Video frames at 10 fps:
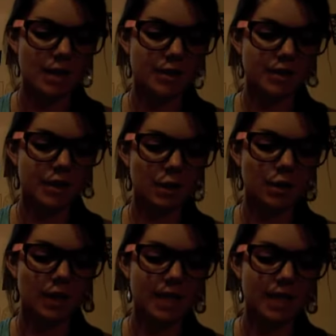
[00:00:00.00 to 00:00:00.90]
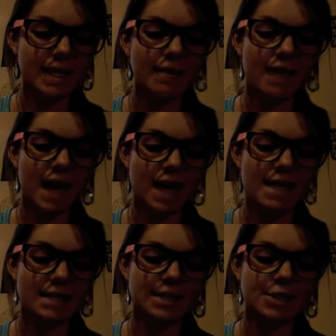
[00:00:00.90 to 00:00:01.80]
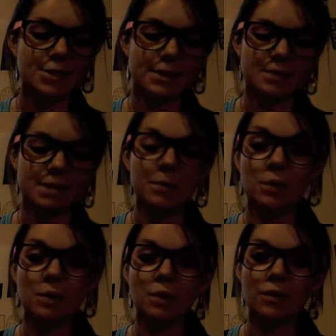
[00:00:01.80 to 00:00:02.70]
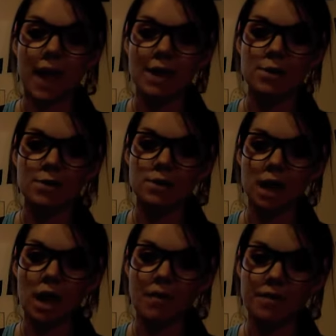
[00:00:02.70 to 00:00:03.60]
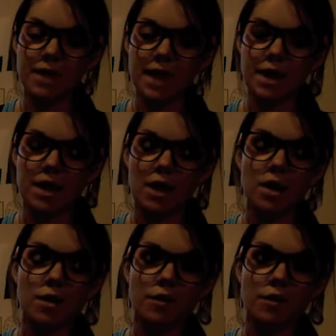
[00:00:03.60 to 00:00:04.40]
So the idea of that is to choose some typical values of theta